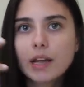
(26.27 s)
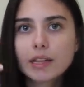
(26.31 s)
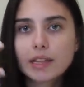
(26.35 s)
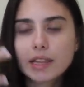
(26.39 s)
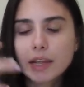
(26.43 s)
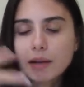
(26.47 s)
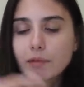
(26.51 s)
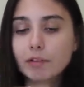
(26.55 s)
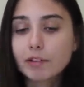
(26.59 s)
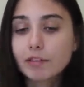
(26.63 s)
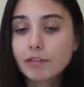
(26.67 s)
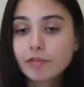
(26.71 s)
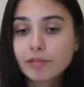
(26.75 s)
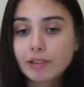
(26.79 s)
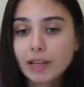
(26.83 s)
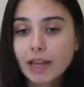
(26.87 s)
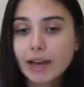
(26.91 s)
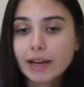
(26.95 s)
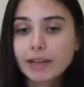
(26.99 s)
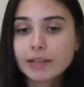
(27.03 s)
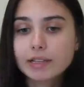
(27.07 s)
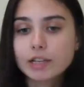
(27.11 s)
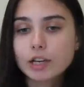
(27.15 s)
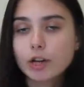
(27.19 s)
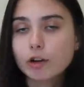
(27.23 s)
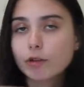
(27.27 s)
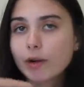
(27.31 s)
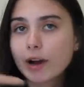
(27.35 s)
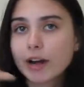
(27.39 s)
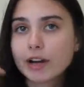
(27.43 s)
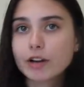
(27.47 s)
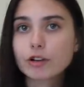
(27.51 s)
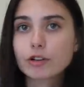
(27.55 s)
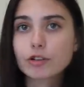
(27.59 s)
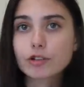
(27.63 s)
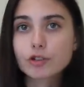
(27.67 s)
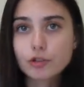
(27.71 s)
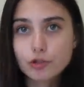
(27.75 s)
They reflect a
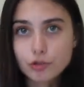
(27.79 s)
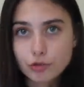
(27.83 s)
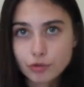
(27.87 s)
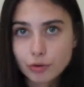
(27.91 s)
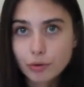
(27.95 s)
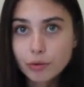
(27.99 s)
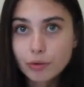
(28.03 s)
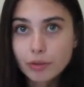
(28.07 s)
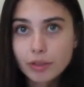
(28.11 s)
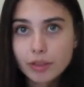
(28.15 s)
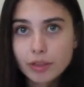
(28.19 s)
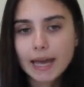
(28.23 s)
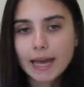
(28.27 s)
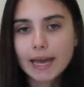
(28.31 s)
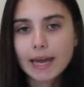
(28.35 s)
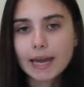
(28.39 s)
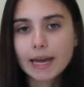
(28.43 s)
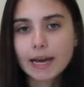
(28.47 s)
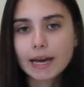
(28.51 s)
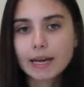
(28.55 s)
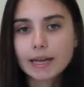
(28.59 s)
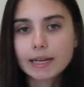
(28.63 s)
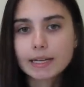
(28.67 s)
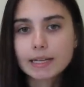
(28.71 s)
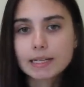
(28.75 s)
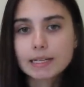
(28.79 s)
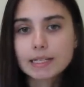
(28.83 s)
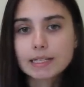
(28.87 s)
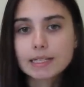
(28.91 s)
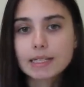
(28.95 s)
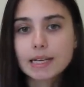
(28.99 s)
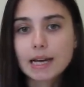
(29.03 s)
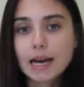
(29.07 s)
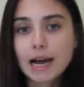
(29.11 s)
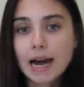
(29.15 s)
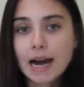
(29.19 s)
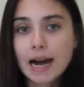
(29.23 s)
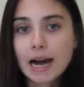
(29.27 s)
writer's truth. And
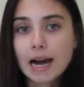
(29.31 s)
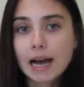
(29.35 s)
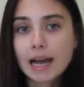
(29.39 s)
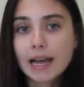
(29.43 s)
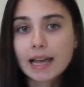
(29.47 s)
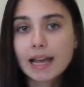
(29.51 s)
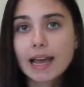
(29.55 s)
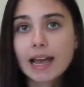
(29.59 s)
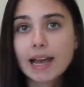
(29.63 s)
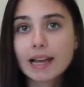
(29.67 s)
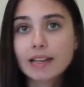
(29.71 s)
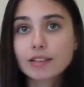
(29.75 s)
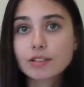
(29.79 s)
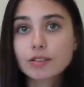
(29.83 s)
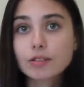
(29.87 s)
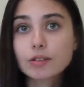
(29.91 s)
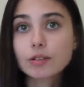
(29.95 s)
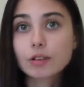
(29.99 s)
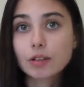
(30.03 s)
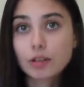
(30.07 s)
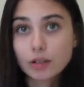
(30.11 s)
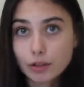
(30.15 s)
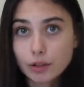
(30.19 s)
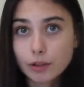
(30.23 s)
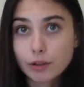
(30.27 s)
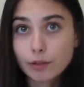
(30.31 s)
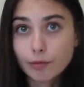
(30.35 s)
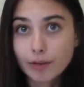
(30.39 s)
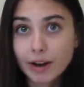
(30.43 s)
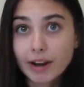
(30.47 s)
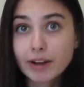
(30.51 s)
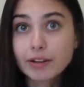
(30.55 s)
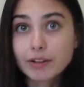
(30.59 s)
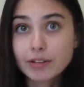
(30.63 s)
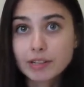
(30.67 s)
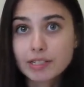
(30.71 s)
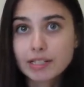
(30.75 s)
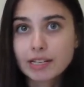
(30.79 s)
I, as the
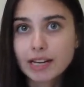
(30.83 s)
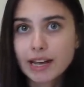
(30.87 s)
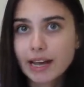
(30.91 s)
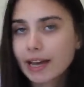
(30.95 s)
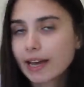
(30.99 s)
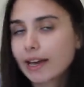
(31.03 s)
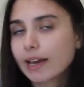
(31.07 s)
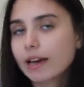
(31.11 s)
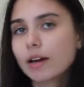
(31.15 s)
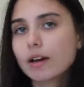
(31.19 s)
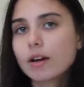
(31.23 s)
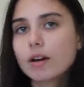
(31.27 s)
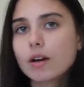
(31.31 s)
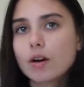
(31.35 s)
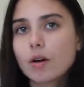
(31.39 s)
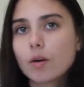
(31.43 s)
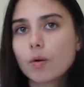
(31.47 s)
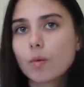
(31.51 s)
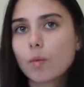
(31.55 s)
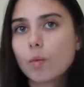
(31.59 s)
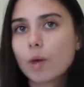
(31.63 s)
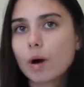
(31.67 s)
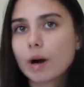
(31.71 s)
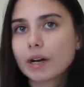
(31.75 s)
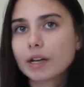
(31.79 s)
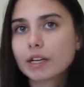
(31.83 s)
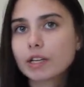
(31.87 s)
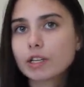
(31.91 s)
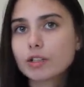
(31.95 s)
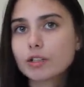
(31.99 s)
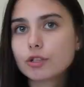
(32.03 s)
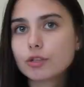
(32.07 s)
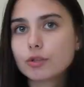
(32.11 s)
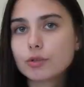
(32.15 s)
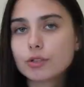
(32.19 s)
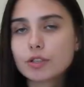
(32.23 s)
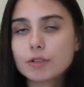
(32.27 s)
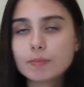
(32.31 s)
writer today, wanted
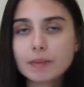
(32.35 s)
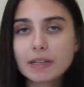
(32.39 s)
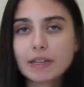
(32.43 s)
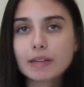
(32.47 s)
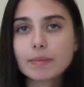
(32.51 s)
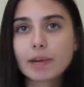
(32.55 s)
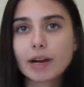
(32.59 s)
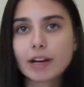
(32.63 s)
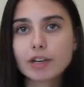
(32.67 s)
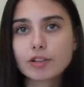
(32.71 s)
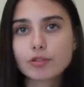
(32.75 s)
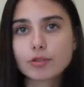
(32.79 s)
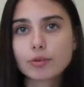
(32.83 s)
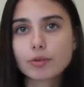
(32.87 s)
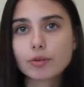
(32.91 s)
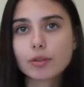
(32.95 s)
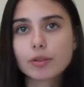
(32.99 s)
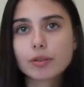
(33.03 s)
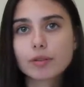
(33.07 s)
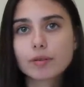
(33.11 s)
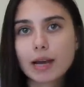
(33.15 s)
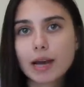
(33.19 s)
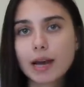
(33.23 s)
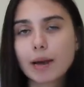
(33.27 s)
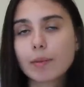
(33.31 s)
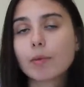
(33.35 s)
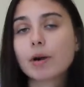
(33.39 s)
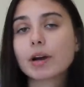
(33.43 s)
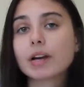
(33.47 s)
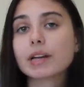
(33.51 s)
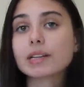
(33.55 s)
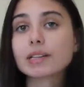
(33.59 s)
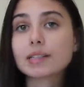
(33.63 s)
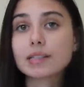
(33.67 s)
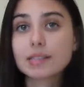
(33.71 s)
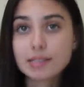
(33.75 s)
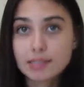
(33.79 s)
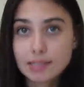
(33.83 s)
to speak my truth. I
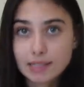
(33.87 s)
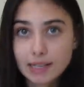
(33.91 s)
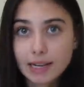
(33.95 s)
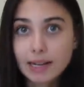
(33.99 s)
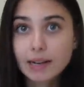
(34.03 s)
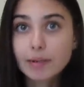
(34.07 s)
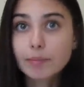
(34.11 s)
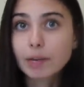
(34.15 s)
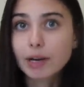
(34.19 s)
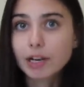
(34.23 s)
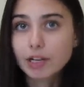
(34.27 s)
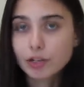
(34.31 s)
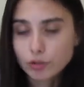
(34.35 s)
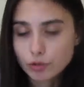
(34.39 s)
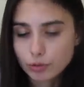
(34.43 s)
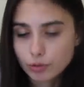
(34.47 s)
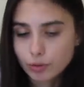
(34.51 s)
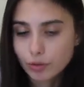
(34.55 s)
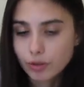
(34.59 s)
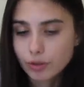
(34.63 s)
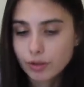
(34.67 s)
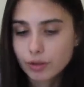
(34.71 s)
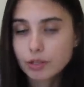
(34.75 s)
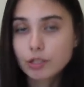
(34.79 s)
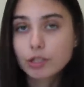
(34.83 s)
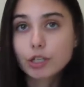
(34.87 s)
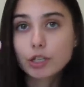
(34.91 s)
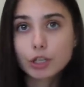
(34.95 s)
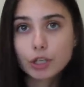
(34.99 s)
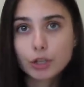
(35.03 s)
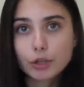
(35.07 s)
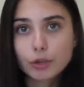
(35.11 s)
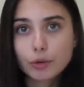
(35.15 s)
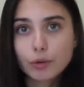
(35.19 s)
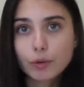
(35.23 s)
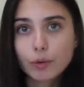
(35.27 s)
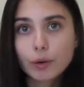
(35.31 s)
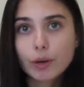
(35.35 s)
wanted to sing my truth to
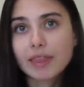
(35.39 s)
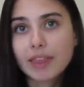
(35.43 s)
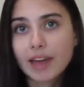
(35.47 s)
you.